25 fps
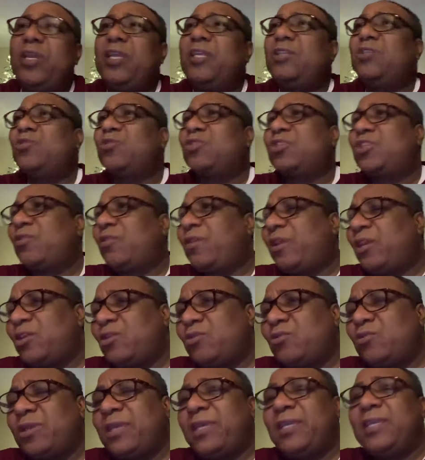into Sierra
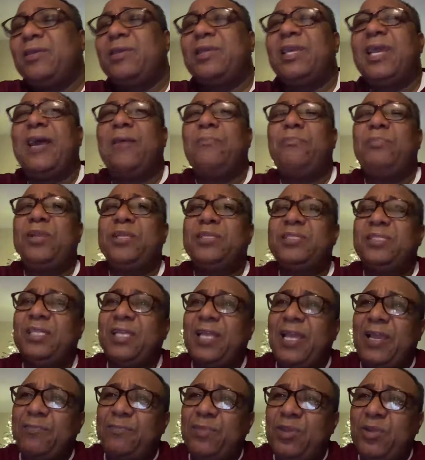Leone and he got placed in
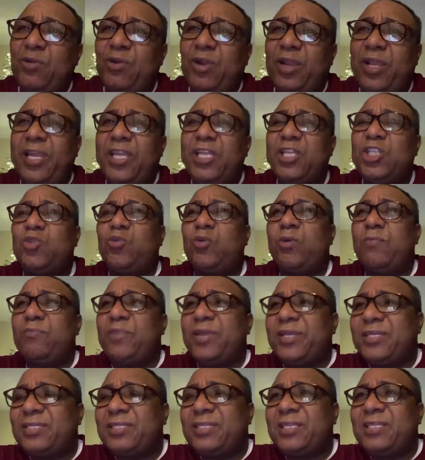Liberia and he doing
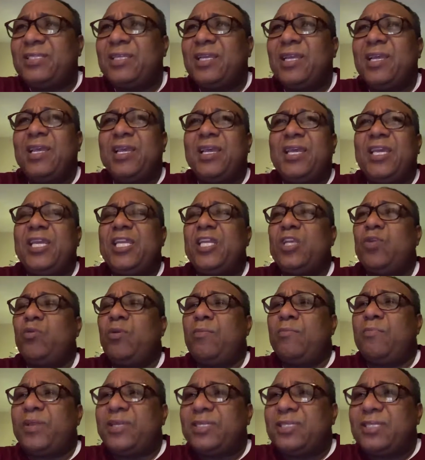business
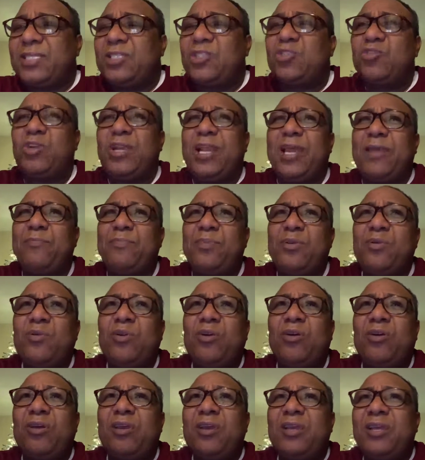in
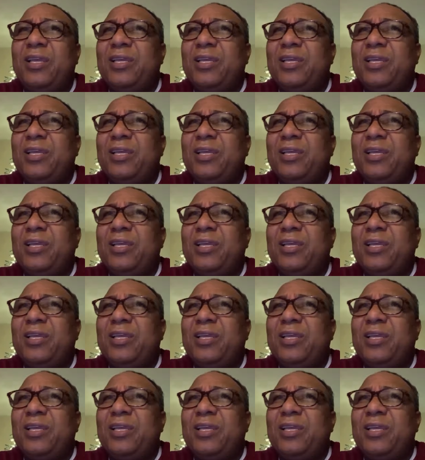Liberia.